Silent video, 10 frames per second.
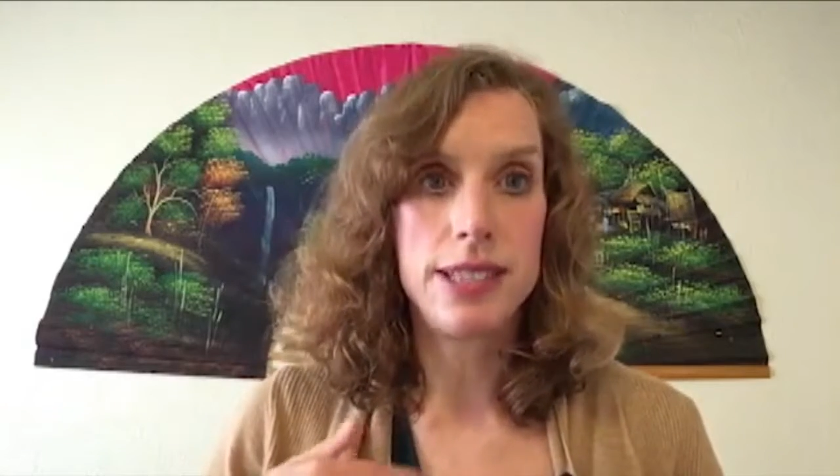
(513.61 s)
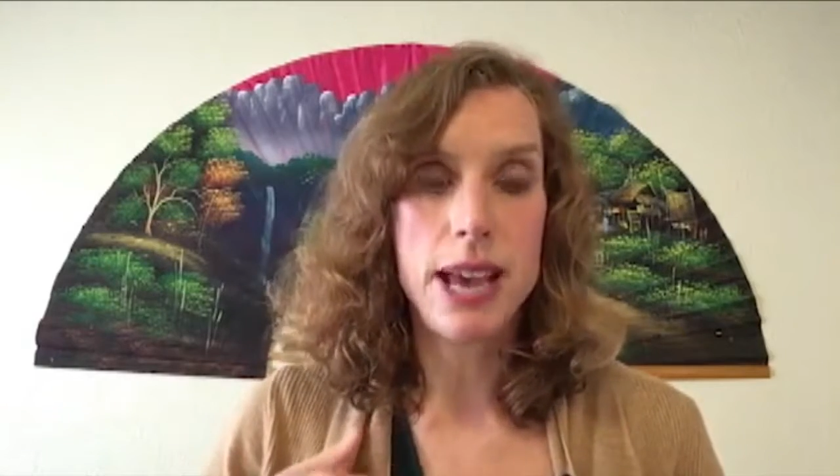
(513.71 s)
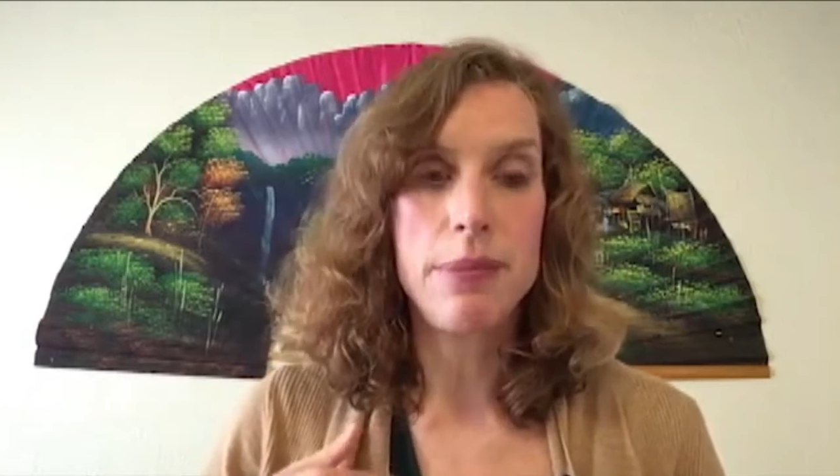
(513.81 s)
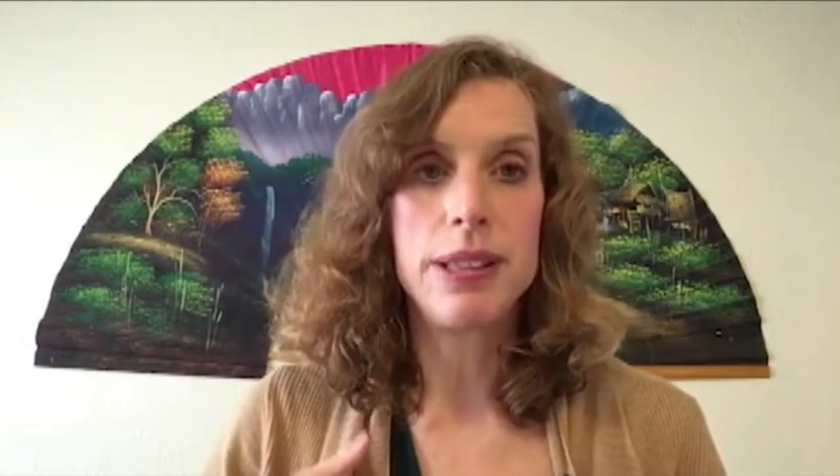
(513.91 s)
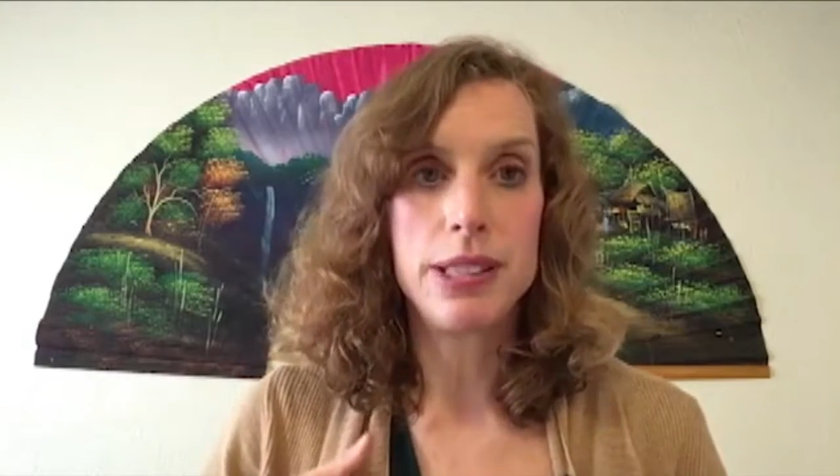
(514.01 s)

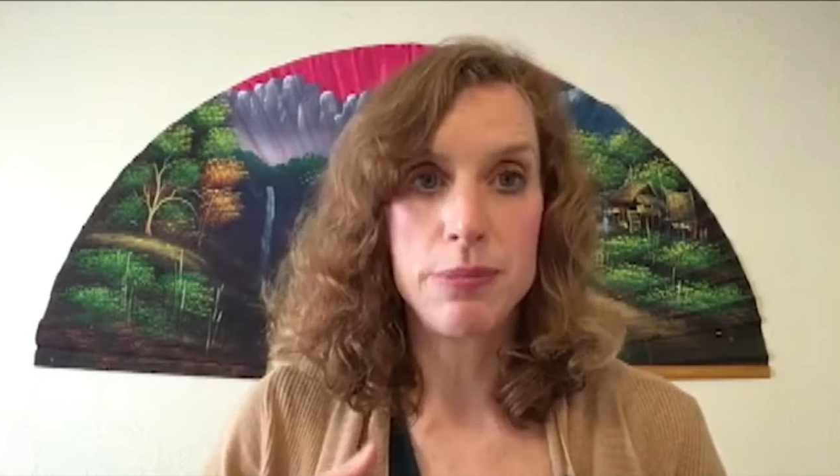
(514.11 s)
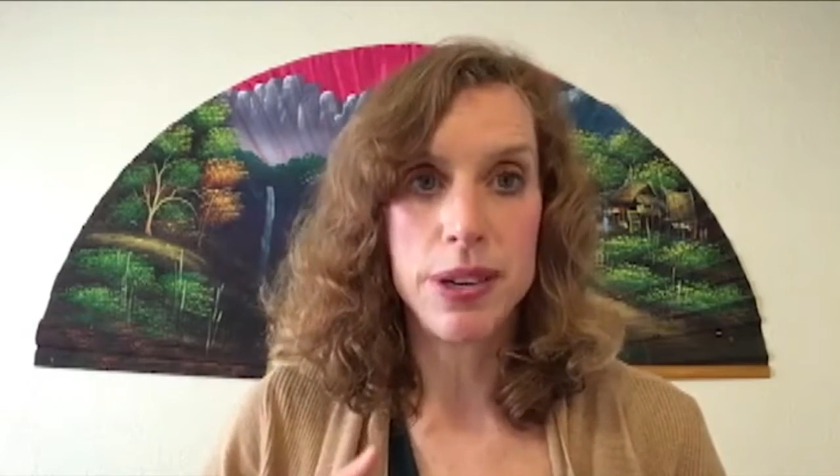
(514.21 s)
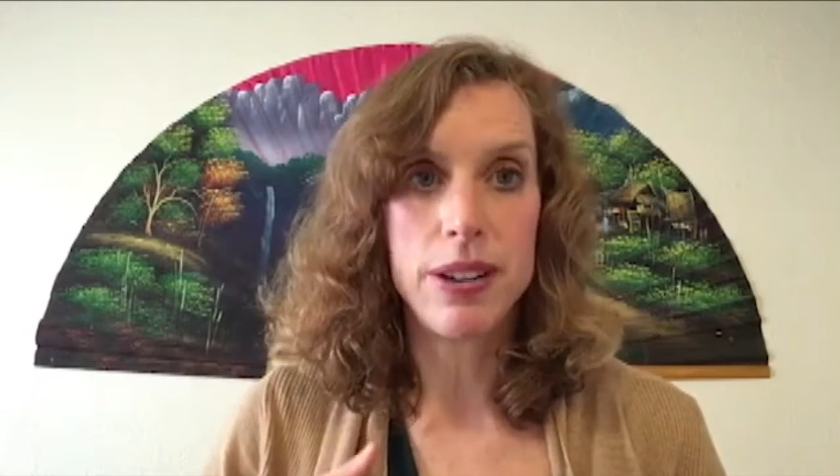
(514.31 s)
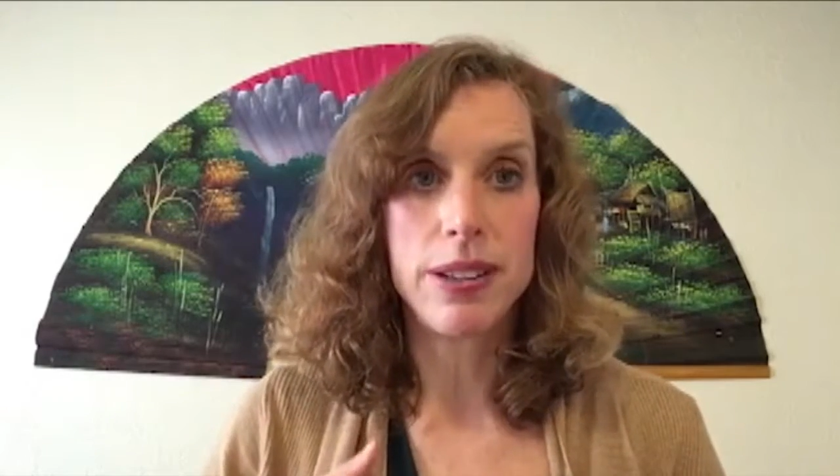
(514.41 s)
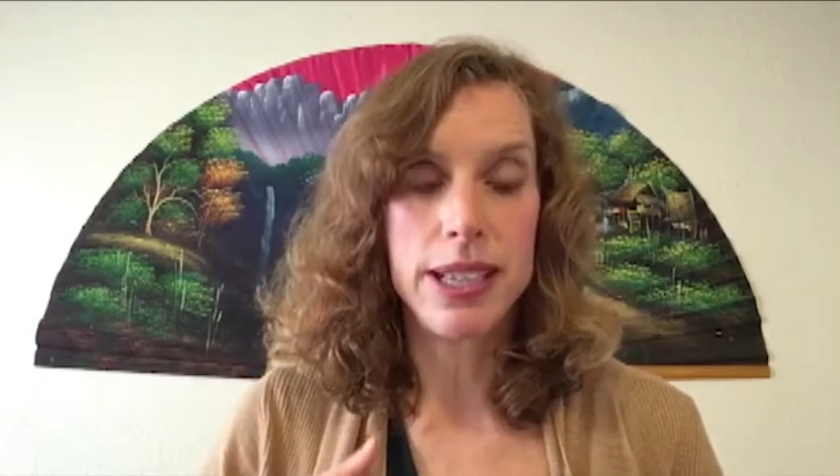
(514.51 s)
tap on this
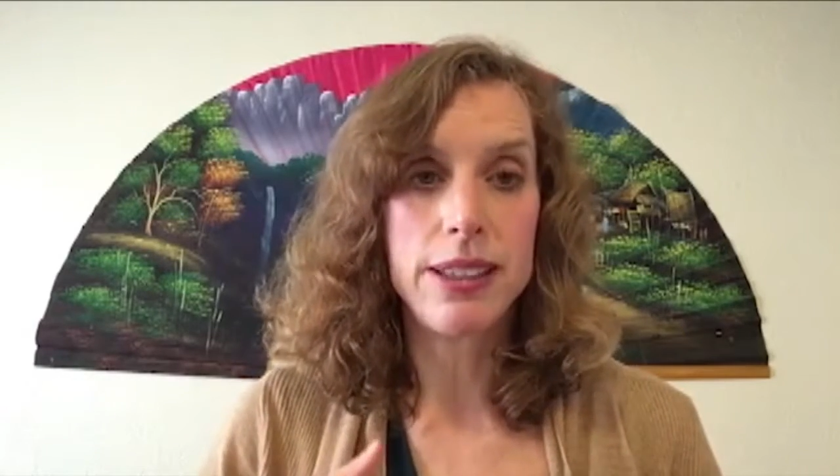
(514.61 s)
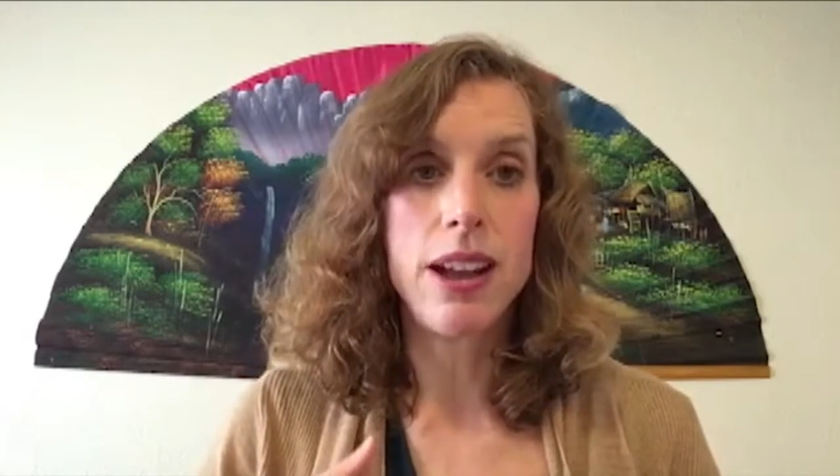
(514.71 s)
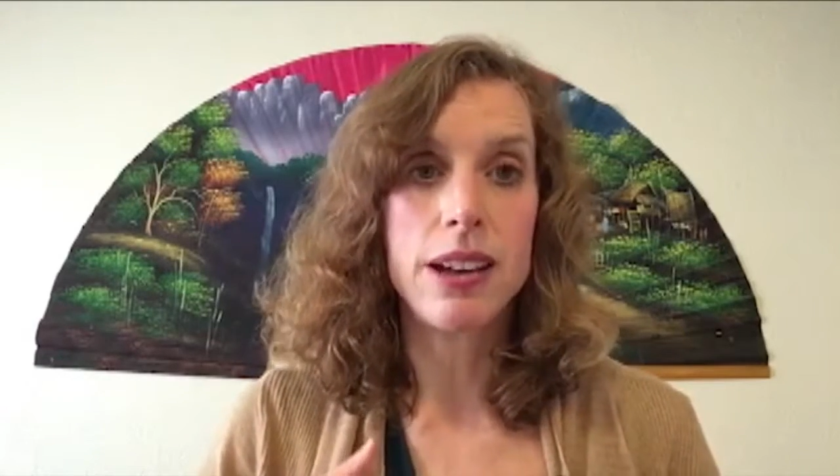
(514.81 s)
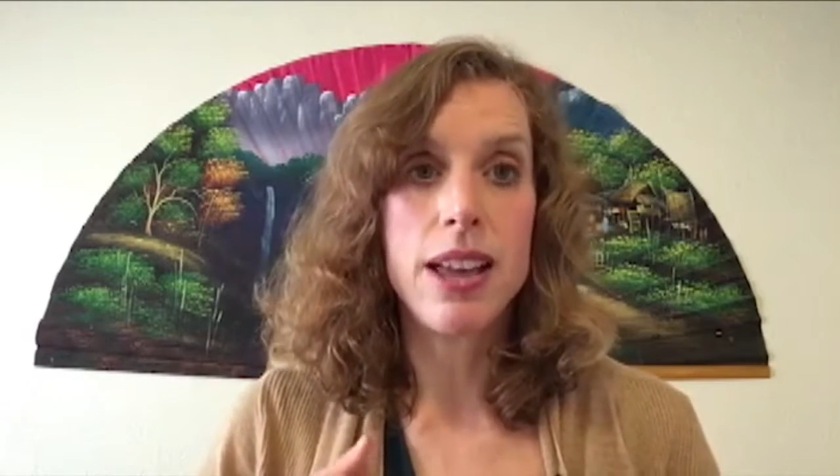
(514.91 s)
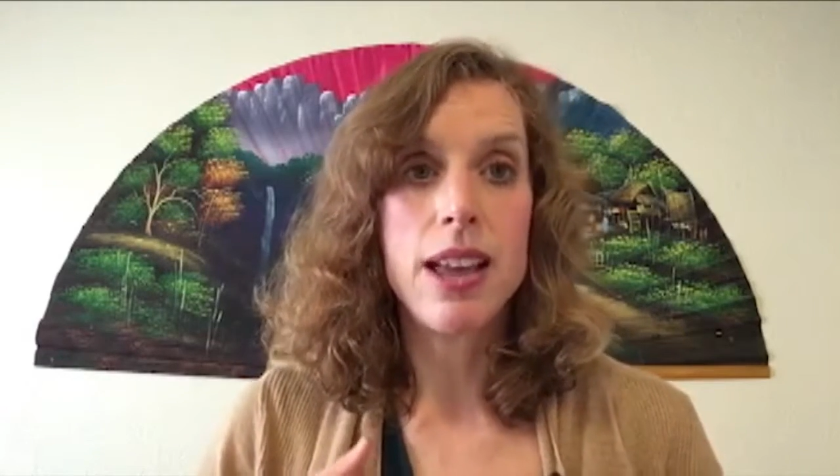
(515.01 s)
point all day long.